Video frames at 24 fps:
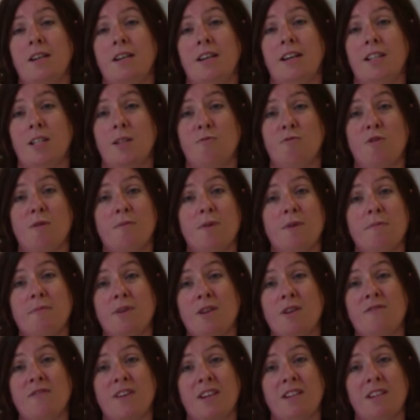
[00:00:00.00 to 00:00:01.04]
It's a problem
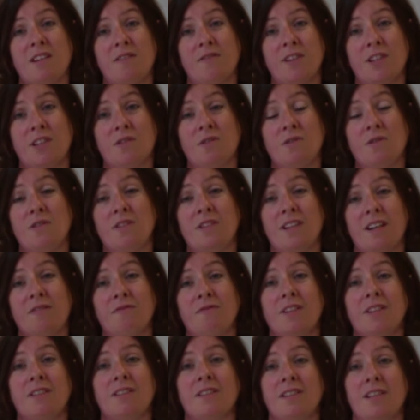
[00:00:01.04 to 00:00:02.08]
both for individuals and
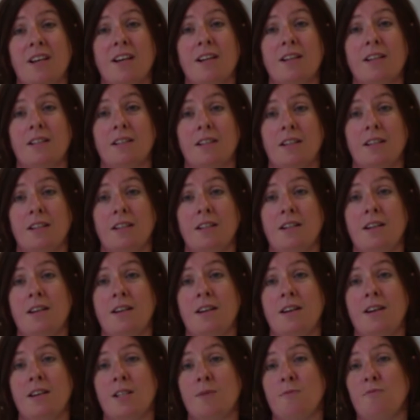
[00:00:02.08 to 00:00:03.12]
for society.
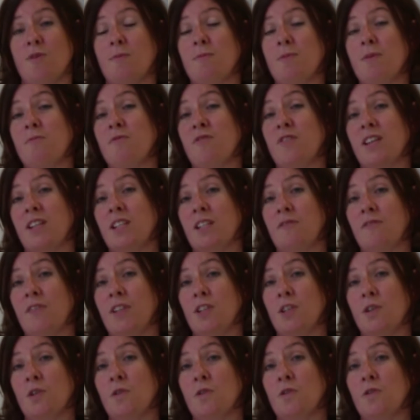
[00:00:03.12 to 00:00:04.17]
It's a problem for
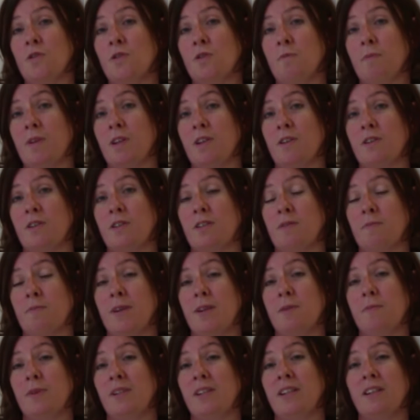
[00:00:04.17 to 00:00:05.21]
individuals because
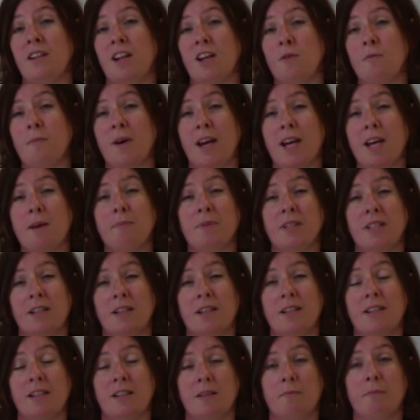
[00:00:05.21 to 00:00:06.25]
people in low pay,
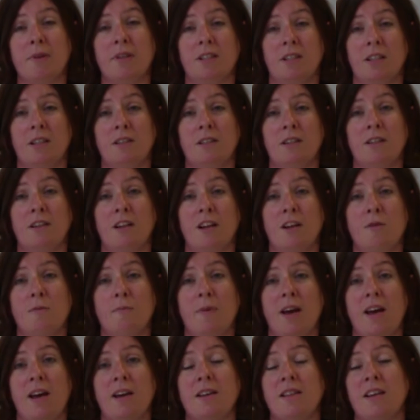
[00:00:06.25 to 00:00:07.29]
particularly in persistent low
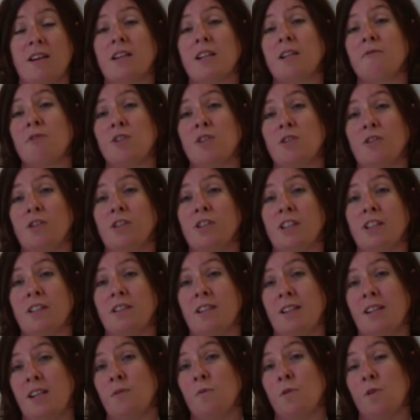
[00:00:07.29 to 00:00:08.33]
pay, that can result in
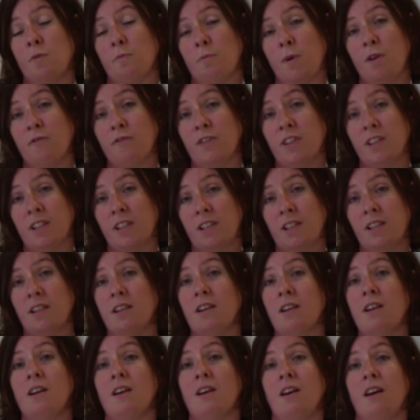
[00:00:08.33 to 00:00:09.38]
in-work poverty
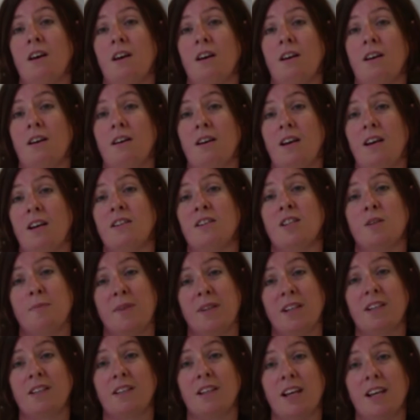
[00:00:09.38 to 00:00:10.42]
and
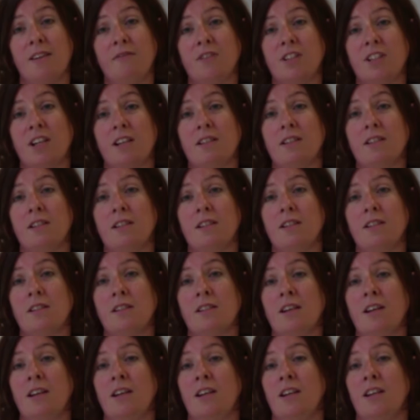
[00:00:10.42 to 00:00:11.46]
diminished life chances.
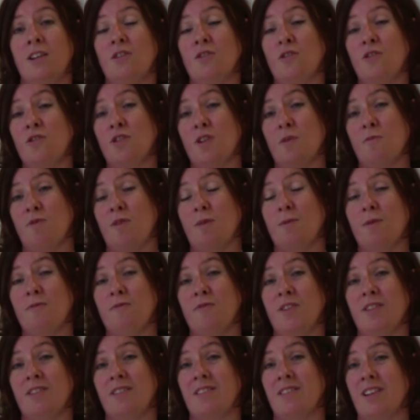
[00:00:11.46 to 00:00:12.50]
It's also a problem
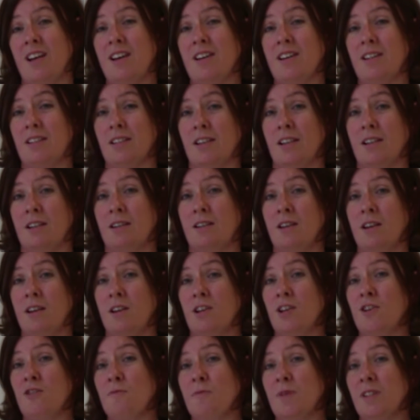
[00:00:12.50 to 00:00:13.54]
for society.
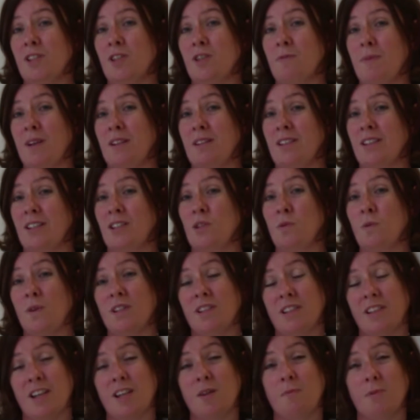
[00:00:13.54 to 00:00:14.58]
Government's spending
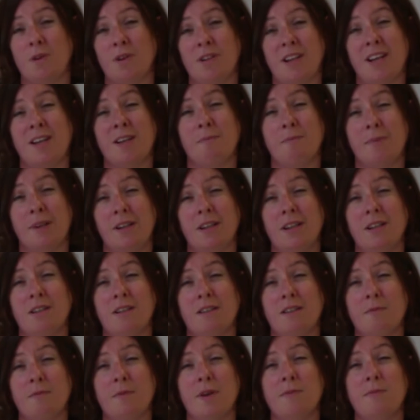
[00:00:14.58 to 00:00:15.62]
£28.8 billion at
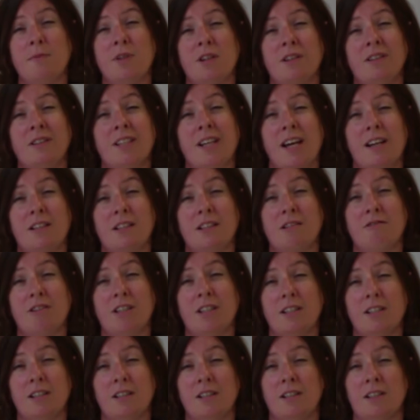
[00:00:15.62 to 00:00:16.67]
the moment on tax
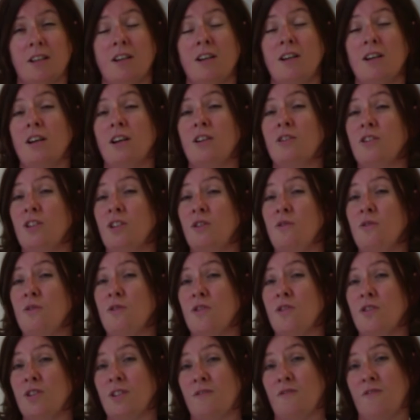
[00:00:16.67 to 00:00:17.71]
credits, and
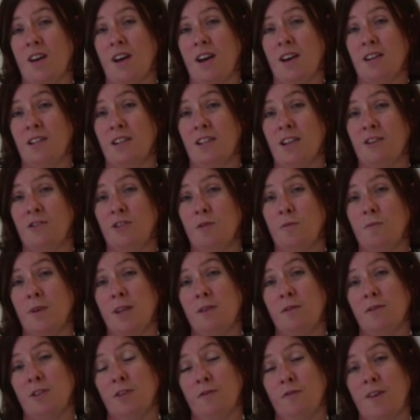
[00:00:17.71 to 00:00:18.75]
2/3 of that is going to
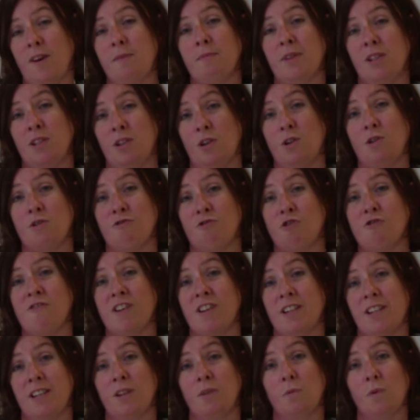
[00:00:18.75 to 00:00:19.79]
be to families who are
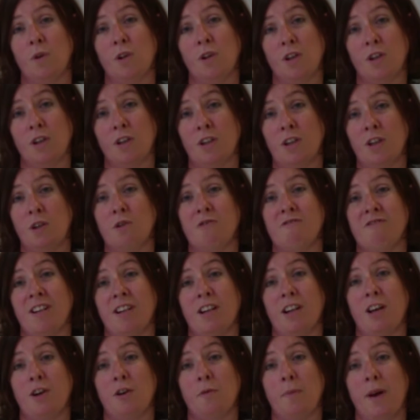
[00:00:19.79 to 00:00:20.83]
already in work, who are
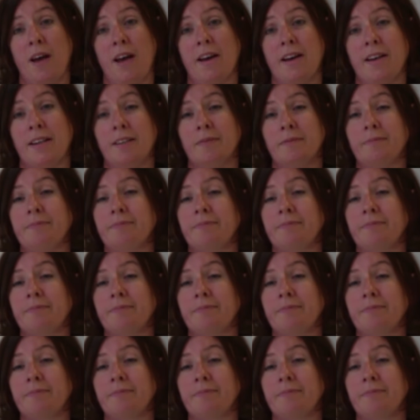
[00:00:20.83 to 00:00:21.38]
in low pay.